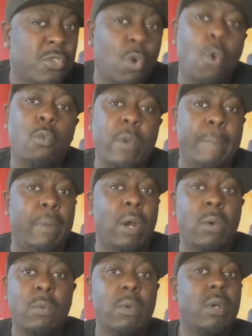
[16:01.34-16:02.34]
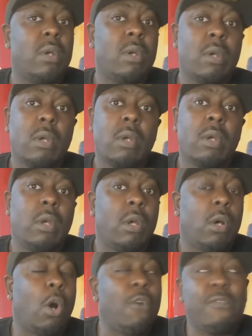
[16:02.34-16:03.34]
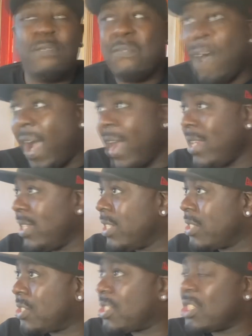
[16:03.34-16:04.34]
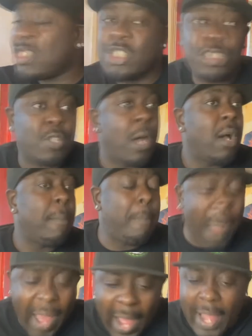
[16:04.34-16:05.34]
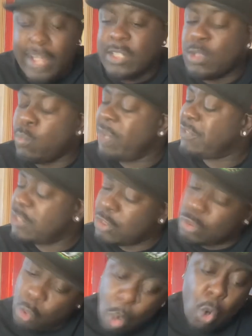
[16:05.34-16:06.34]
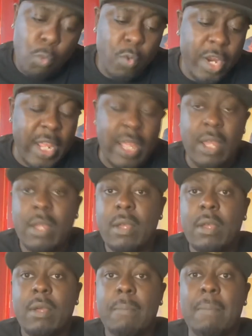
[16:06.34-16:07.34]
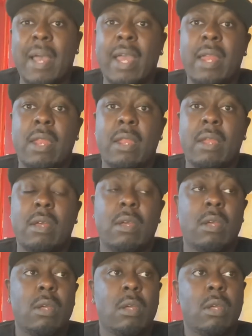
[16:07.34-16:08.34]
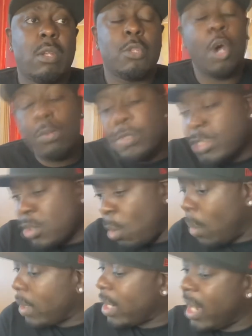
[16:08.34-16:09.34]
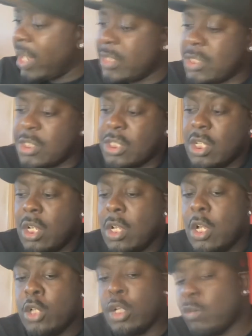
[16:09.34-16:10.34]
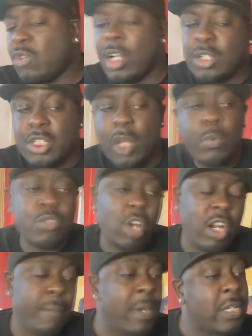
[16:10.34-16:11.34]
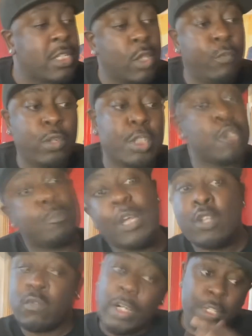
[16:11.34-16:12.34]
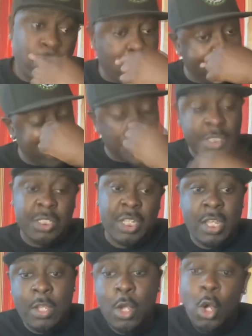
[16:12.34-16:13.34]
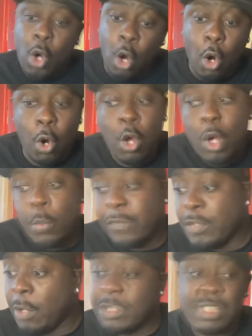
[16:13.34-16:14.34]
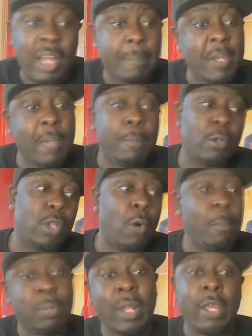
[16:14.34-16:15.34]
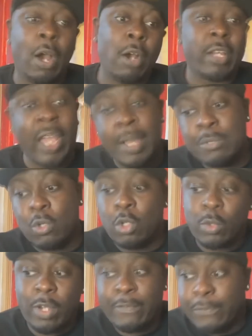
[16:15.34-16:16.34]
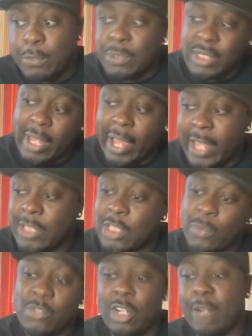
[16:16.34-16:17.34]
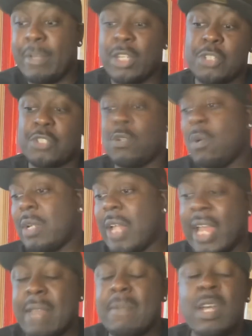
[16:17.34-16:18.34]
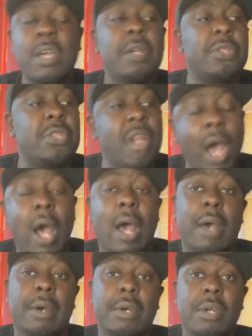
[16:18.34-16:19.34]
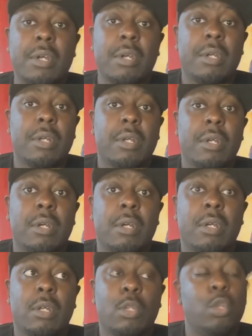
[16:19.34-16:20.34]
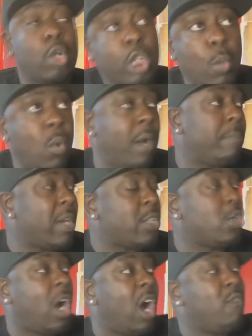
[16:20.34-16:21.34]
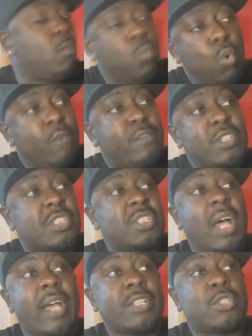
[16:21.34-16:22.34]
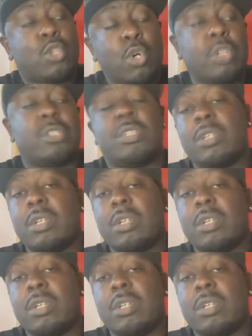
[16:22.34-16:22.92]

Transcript: story, bro of violence and just packed with story, man. No shortcuts. No trying to say we're trying to make this for the speedrunning community or we've noticed that people don't play our games all the way through to the end so we're trying to make a short game. Nah. Look at what made your other Wolfensteins good.